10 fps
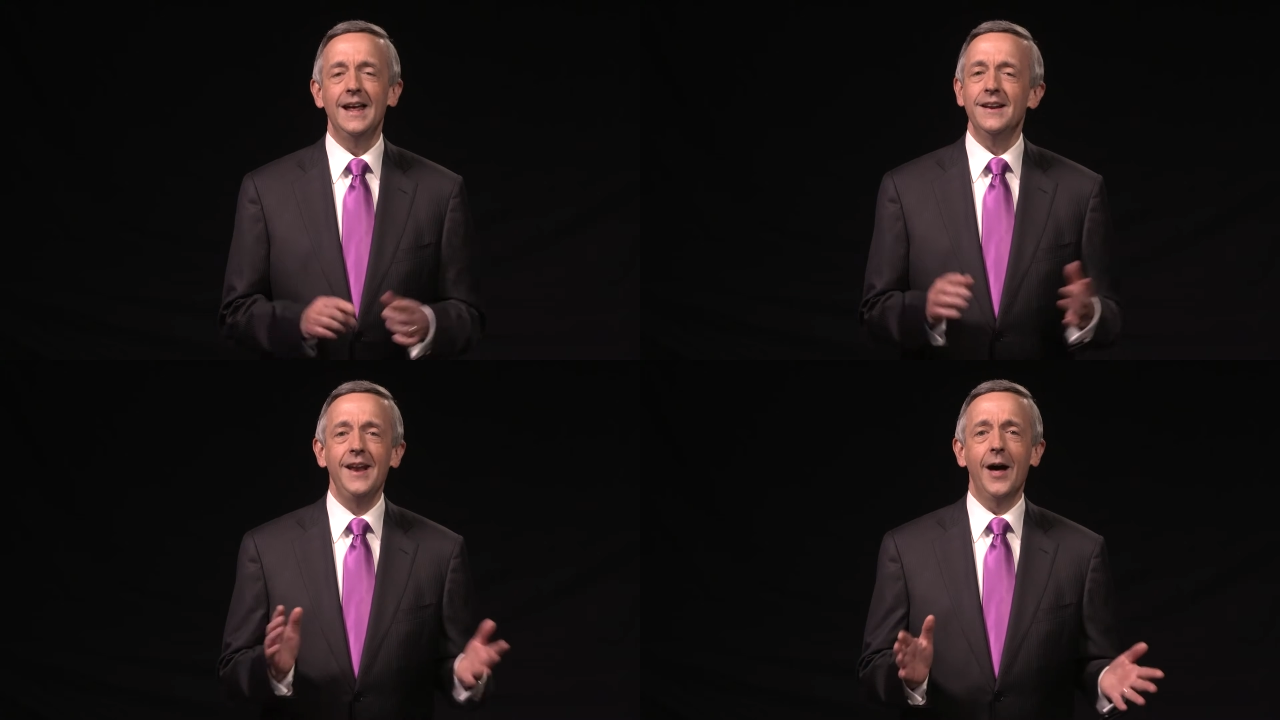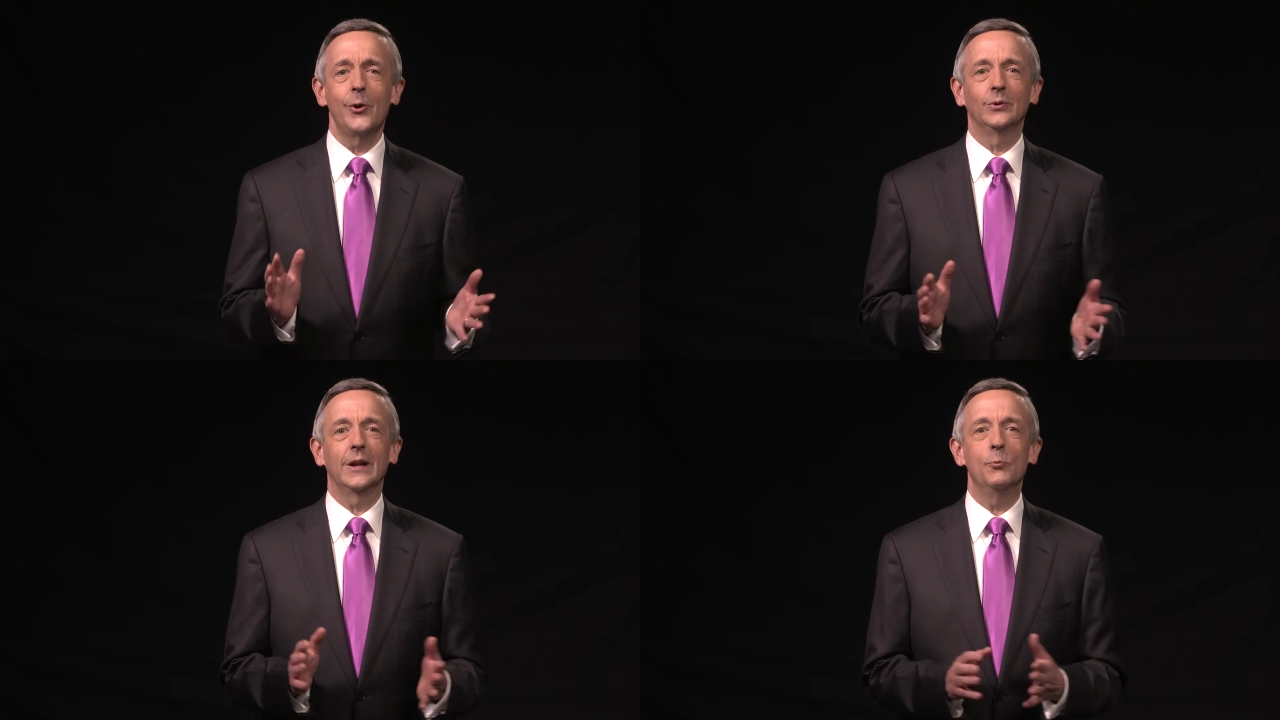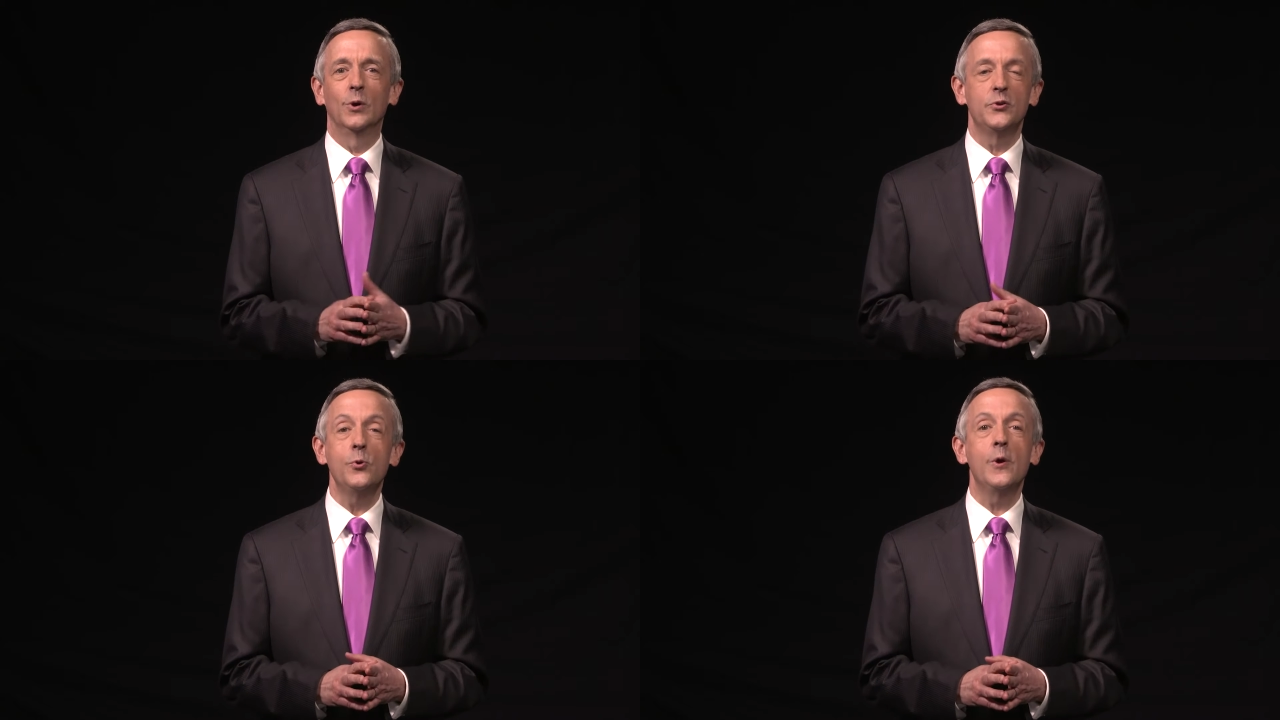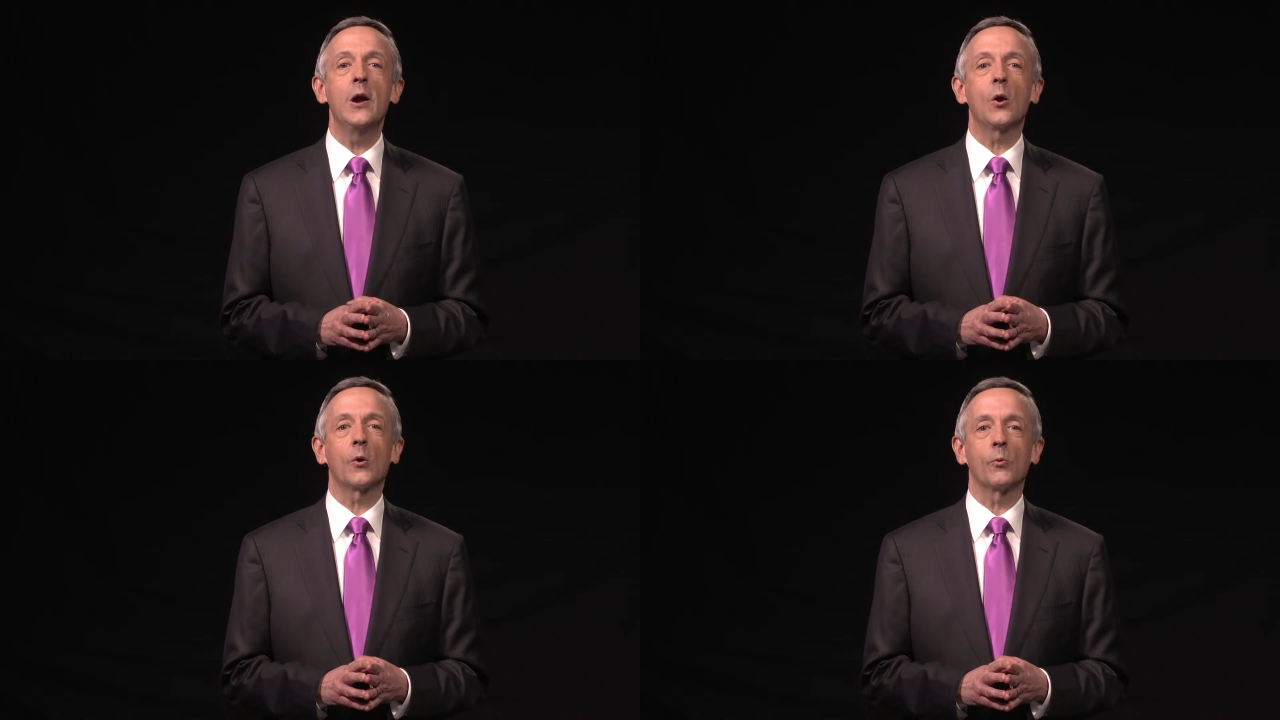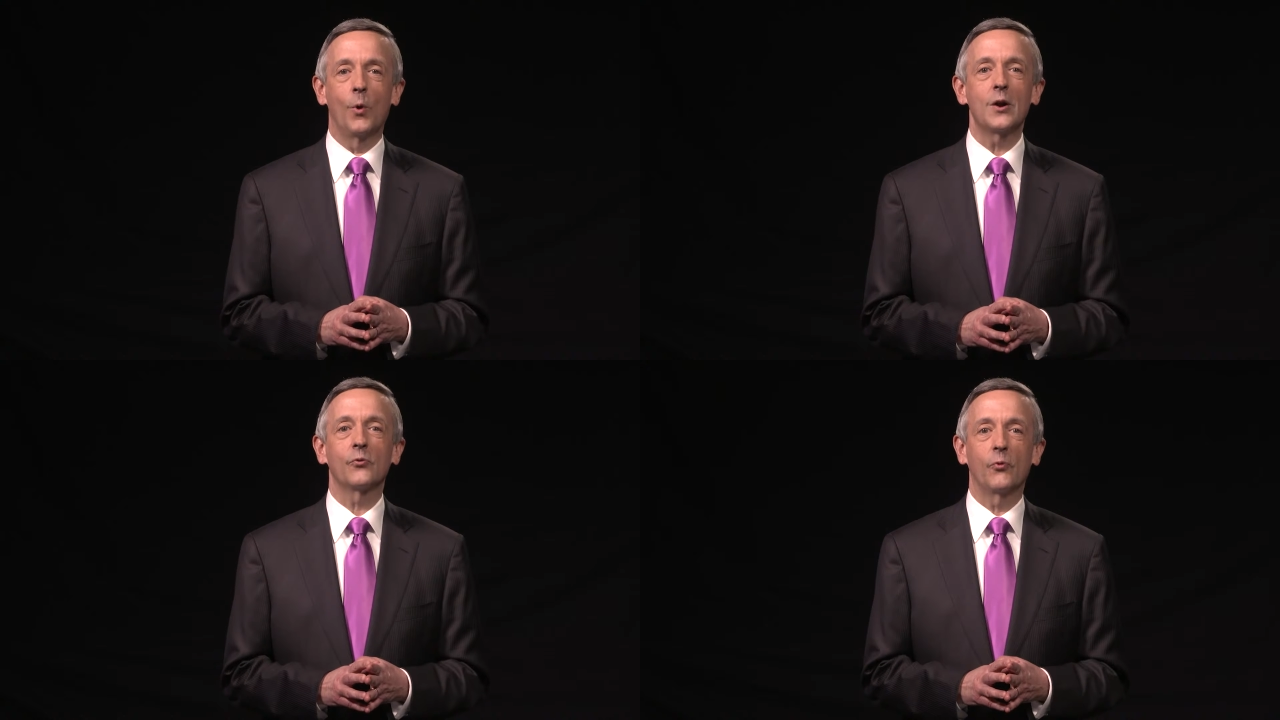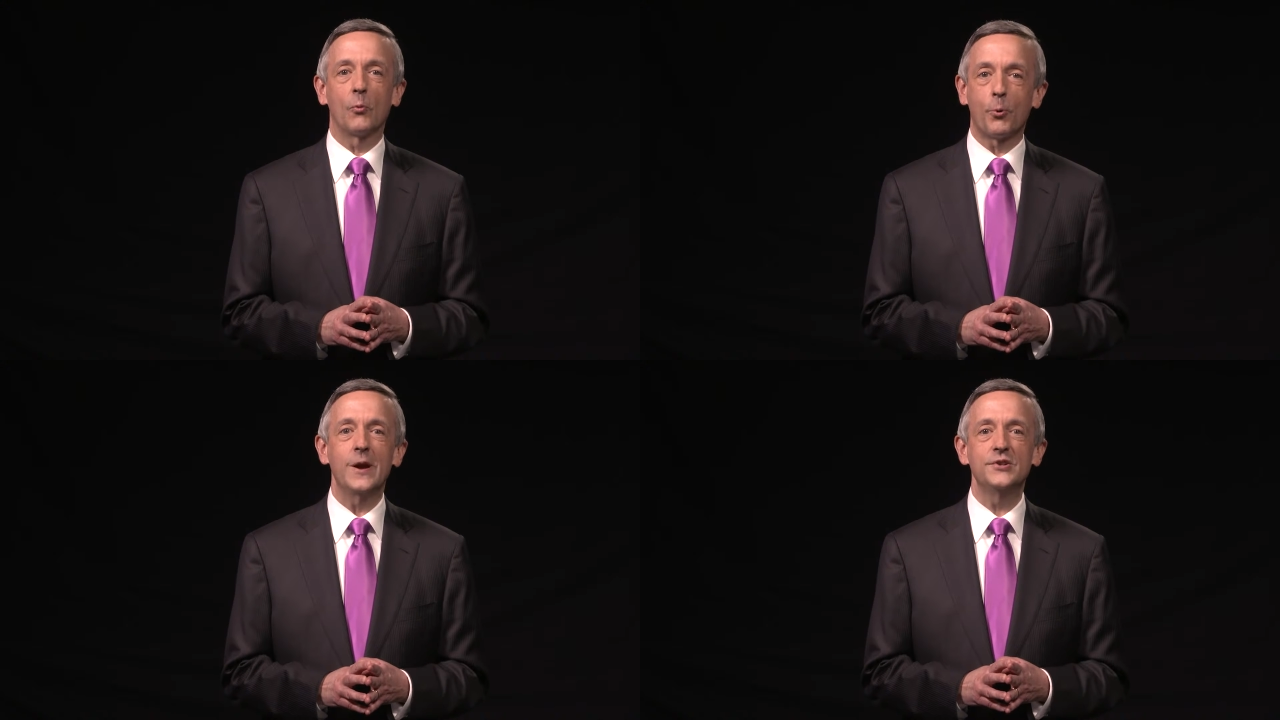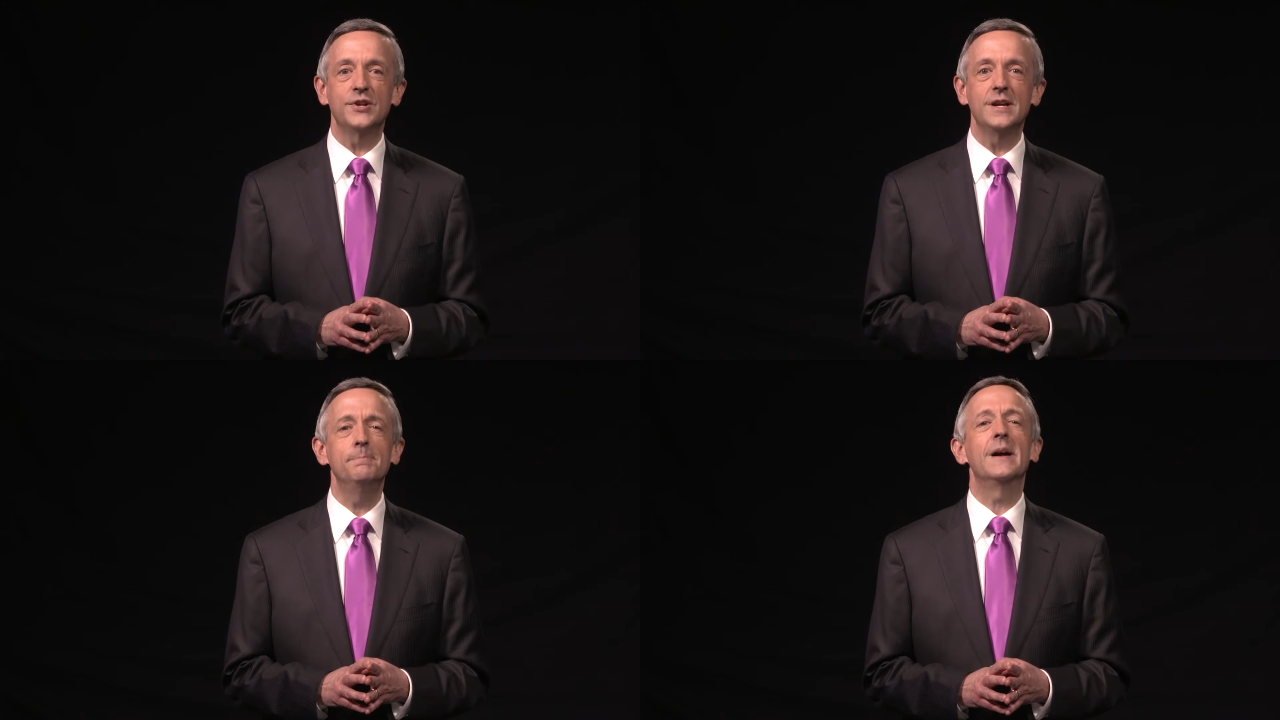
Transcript: Not only will you hear wonderful preaching,